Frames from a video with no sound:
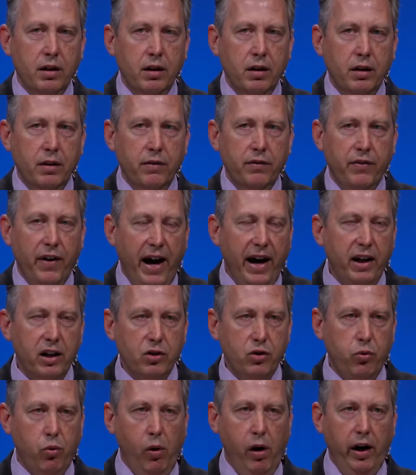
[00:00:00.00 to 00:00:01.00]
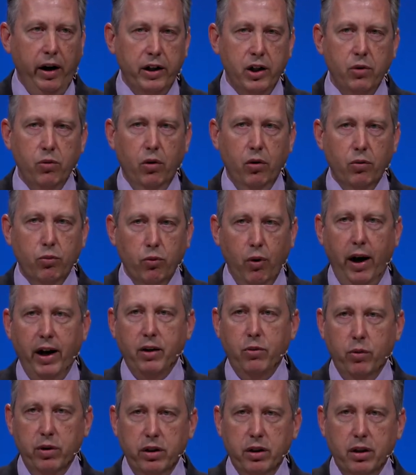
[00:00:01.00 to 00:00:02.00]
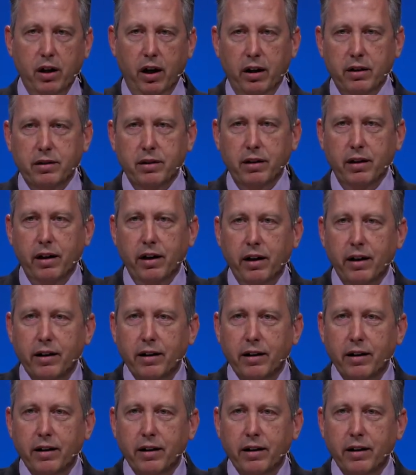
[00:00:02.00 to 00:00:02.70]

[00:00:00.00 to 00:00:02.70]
that is why you are right with God today.